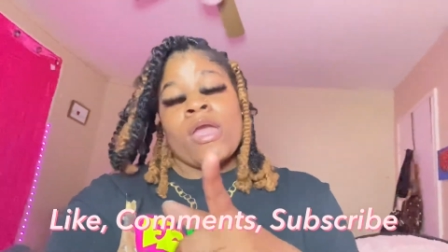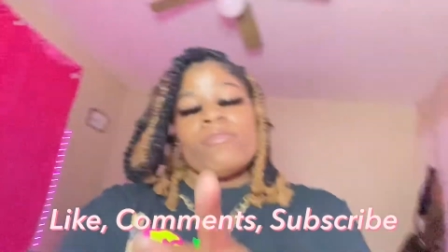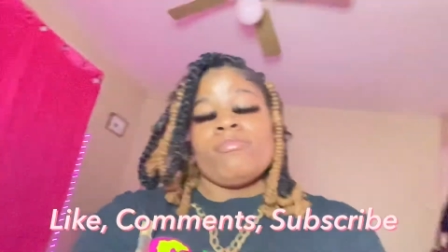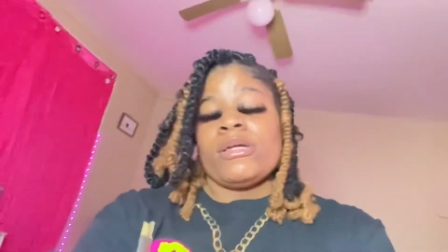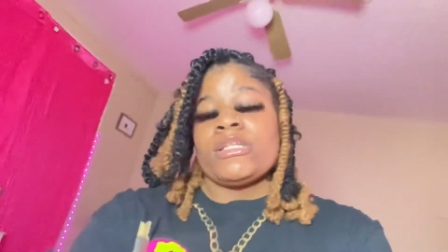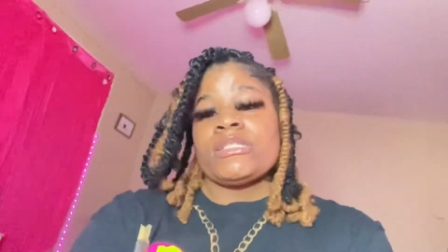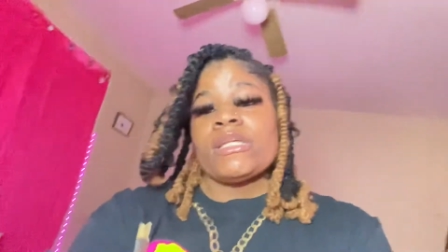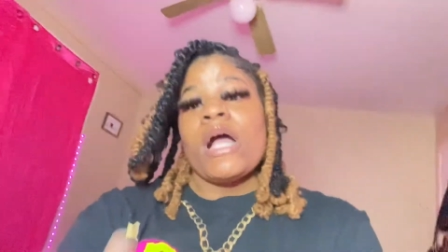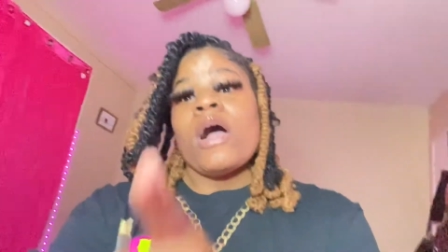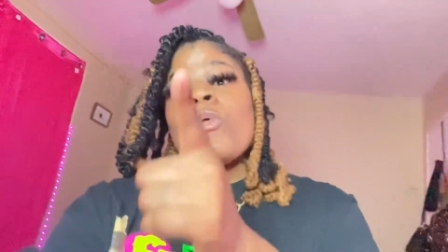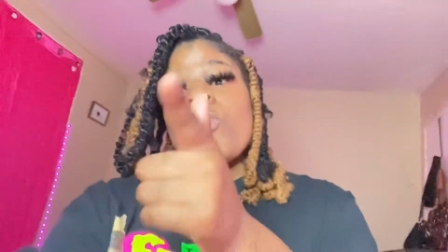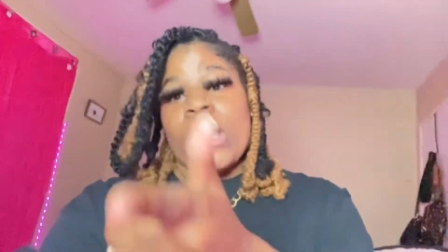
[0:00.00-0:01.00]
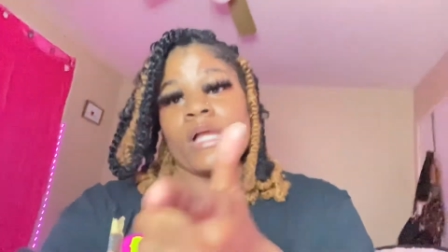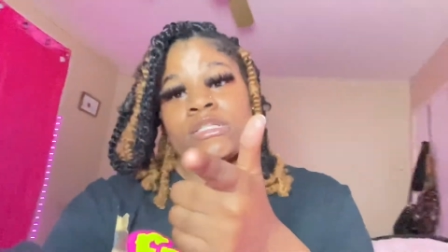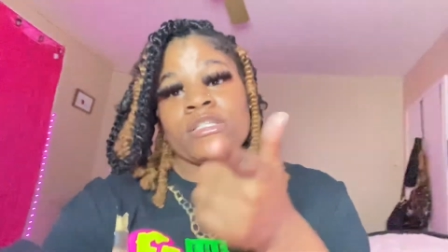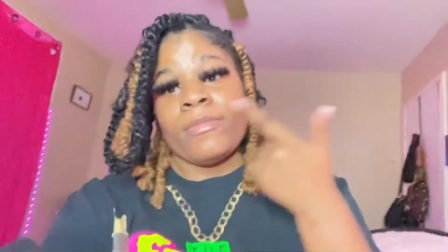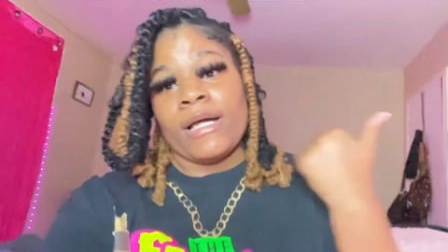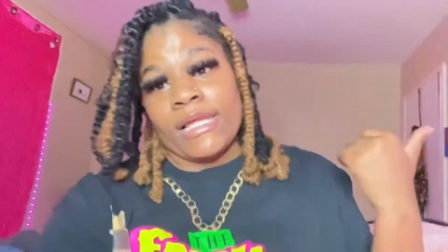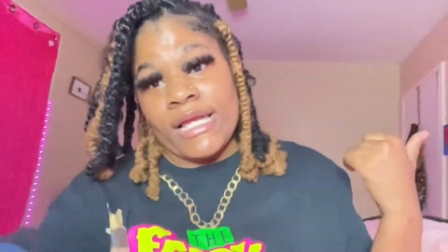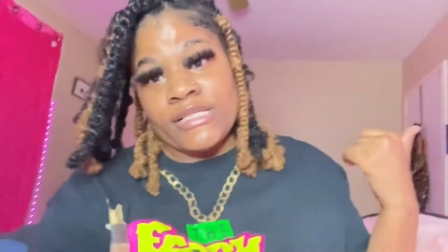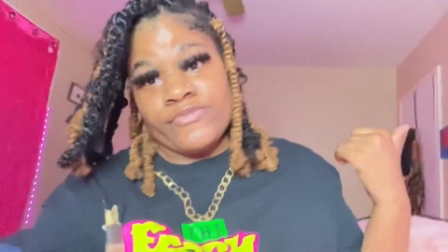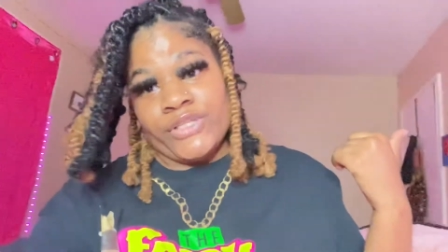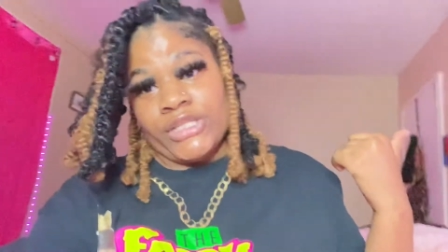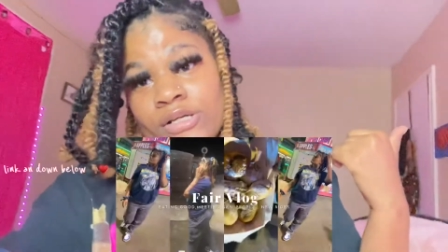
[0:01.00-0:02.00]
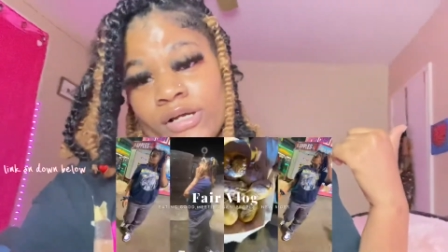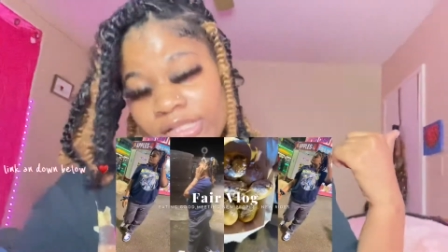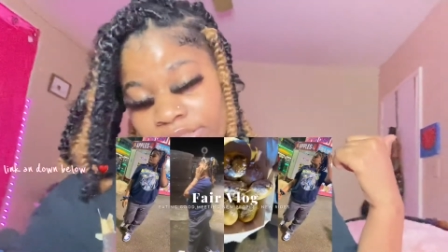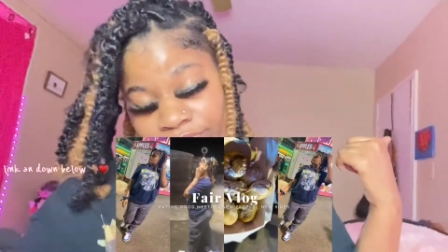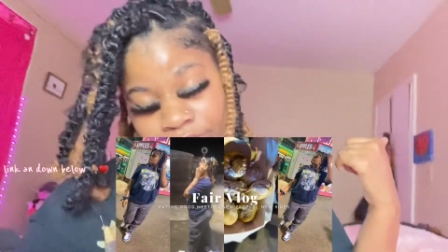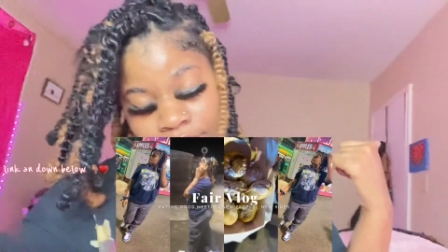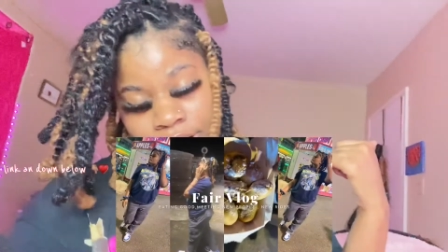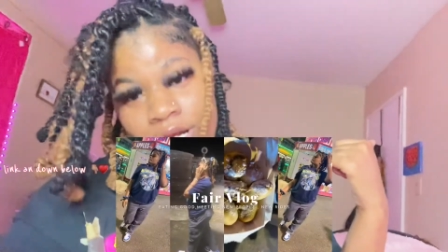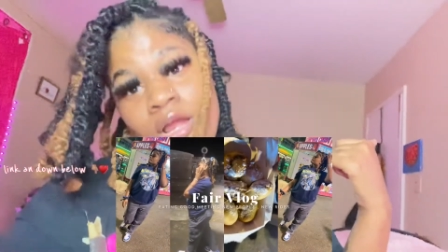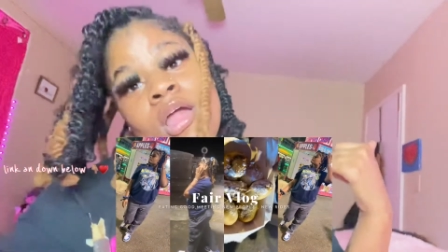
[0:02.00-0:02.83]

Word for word: Make sure y'all watch my last video at the fair.